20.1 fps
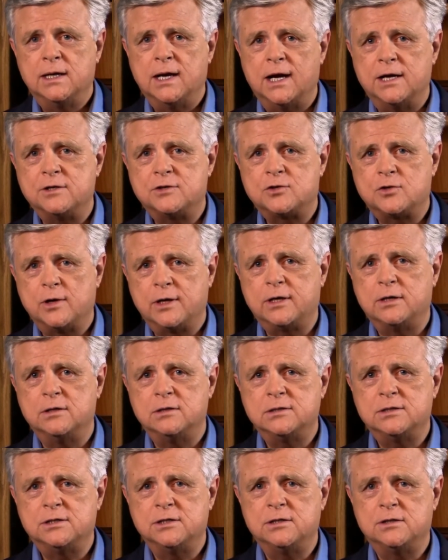and
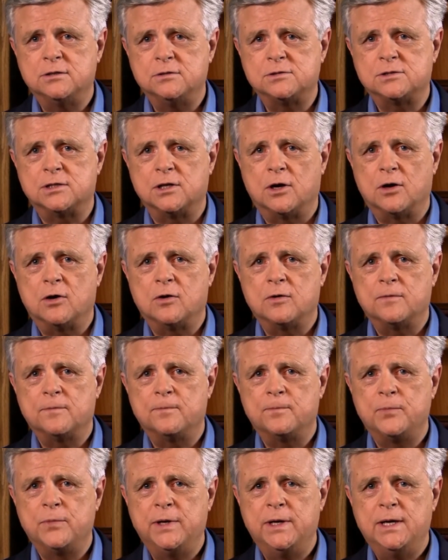triggered to do so.
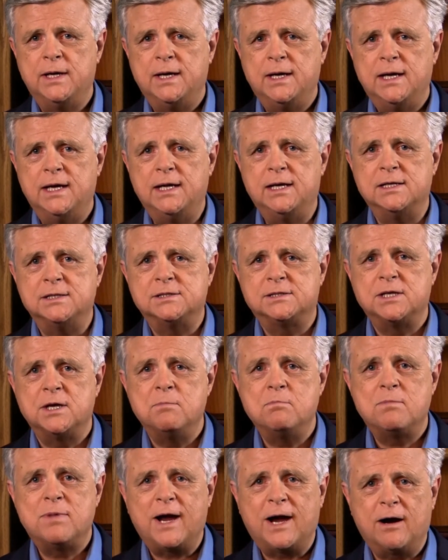It is
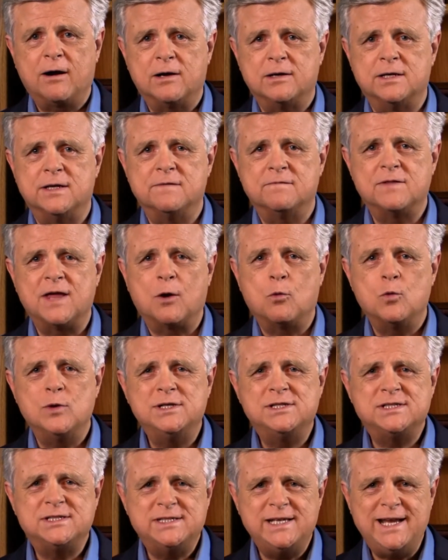imperative that we
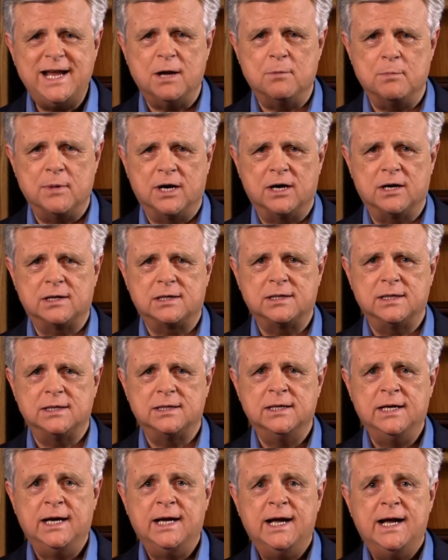see America
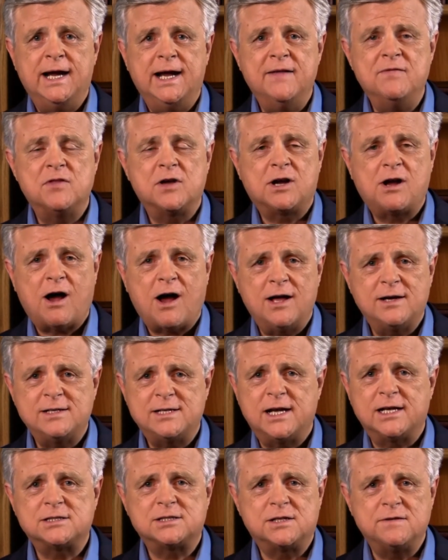in the
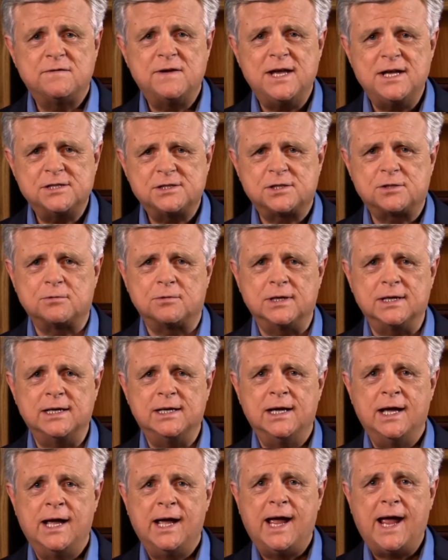context of
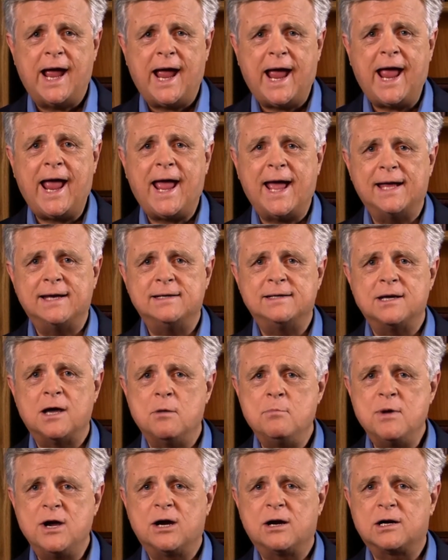history and
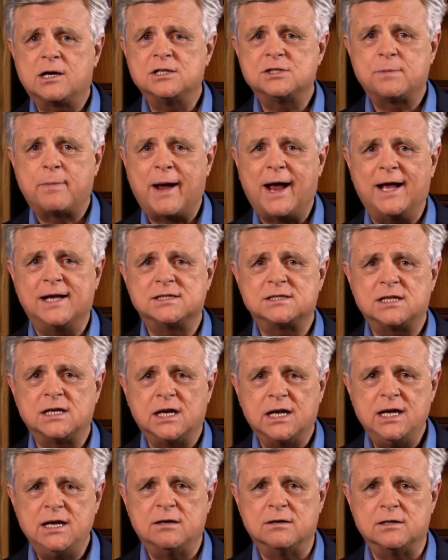America's past
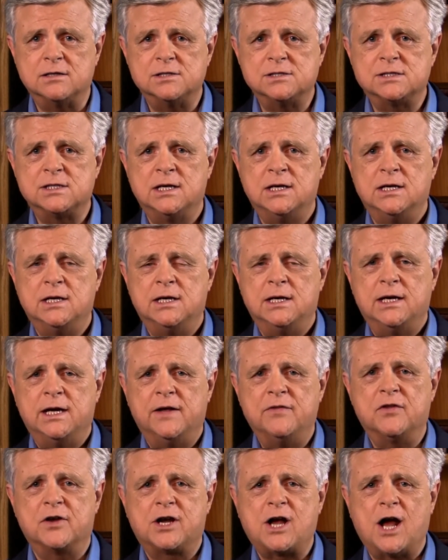leaders
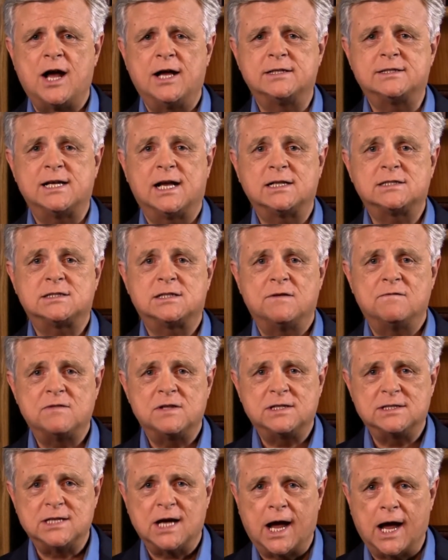in the context of
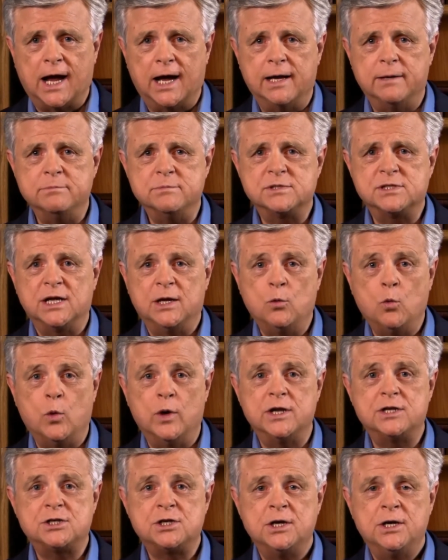the times in
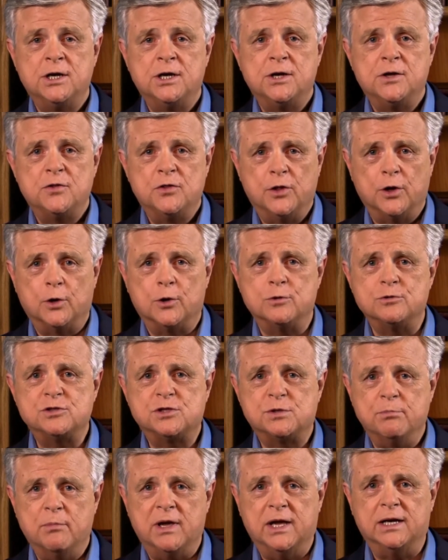which
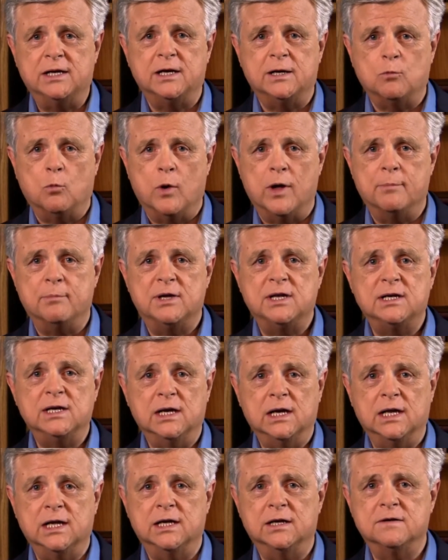those men and women
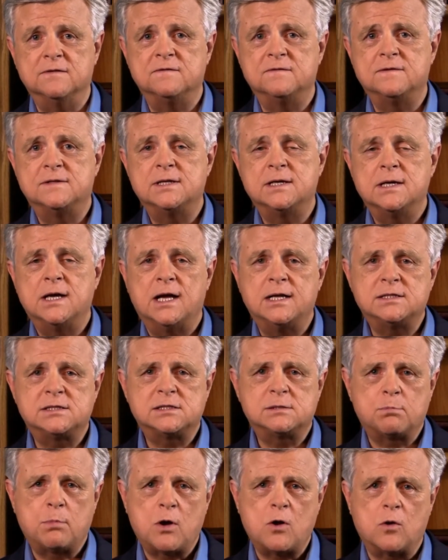lived and
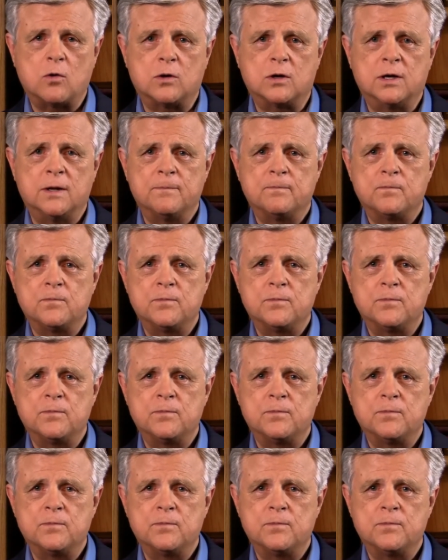spoke.